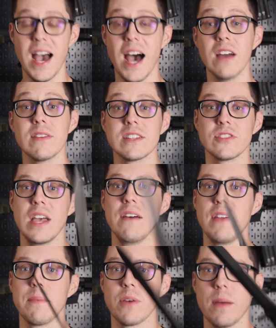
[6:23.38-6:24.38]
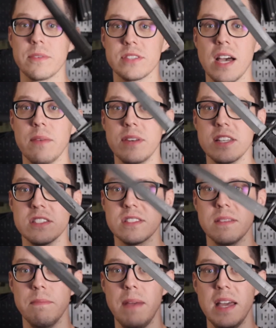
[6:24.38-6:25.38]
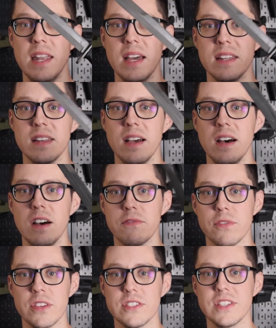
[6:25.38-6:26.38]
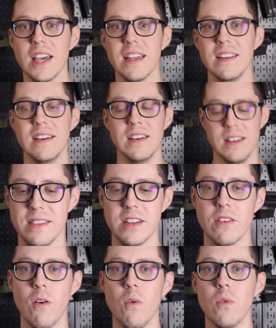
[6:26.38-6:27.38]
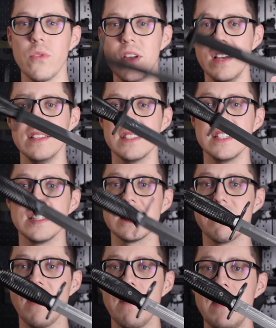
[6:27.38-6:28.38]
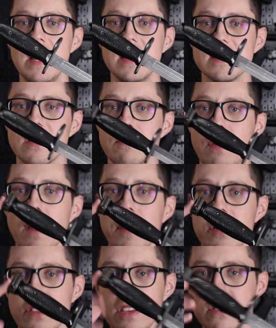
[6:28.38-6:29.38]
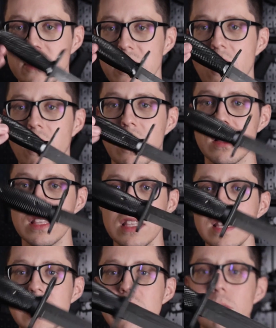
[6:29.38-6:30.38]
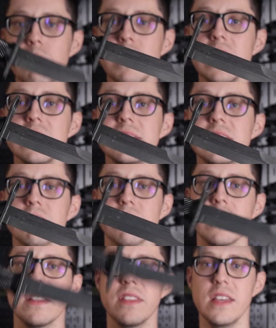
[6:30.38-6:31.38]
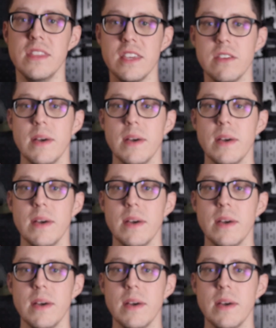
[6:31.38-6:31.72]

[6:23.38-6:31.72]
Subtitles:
I don't actually have a proper Taiwanese bayonet for this yet. Their old T65 bayonets they're primarily using are a little bit different than the